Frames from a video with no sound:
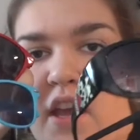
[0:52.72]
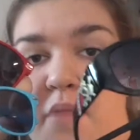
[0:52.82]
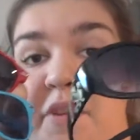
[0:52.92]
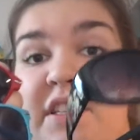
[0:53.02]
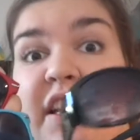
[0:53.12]

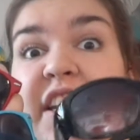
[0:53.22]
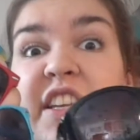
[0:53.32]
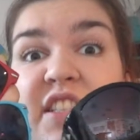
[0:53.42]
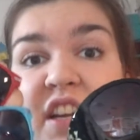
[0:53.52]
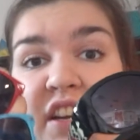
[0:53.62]
and
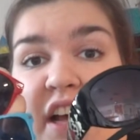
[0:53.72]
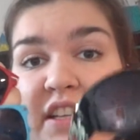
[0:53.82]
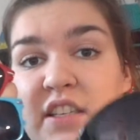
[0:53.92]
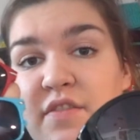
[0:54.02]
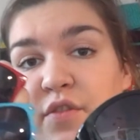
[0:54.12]
miscellaneous
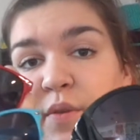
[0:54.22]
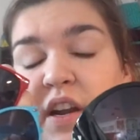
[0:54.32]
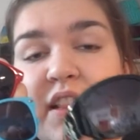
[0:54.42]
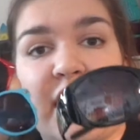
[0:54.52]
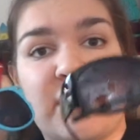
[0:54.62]
sunglasses for when
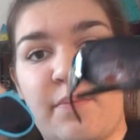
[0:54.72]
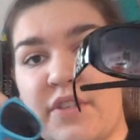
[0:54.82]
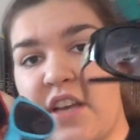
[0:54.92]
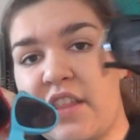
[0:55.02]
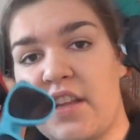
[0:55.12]
I like to
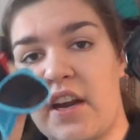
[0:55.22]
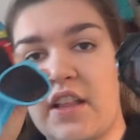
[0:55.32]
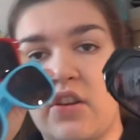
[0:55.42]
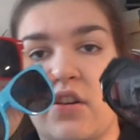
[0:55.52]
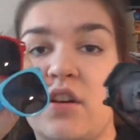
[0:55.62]
pretend that
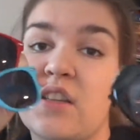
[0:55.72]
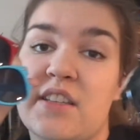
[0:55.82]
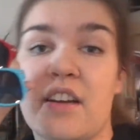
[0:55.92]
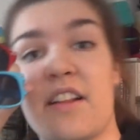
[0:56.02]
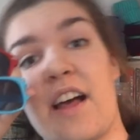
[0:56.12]
I look good in
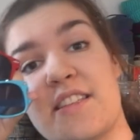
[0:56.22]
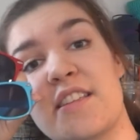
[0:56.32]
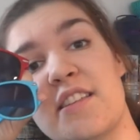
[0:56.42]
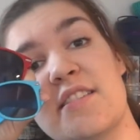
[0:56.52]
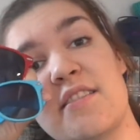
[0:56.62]
sunglasses.